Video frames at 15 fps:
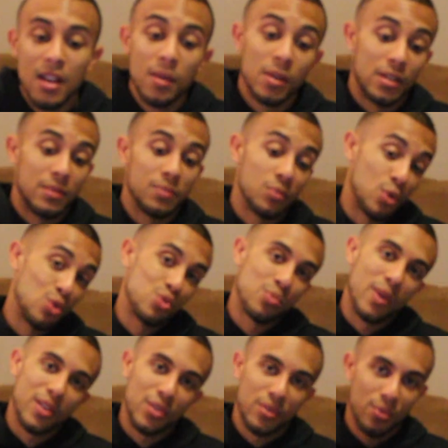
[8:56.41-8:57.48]
and
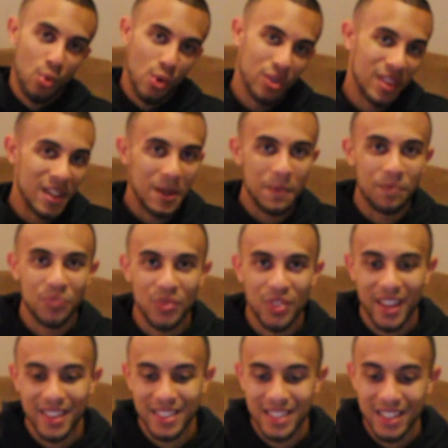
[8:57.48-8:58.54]
Usman's the one that
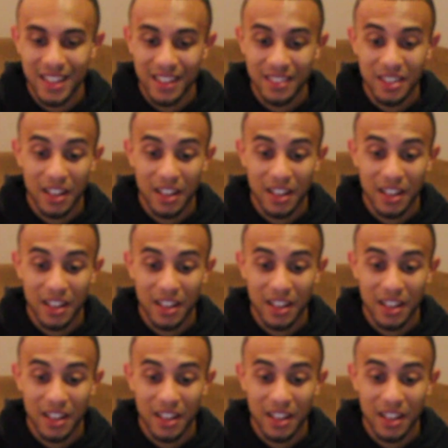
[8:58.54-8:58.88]
did it.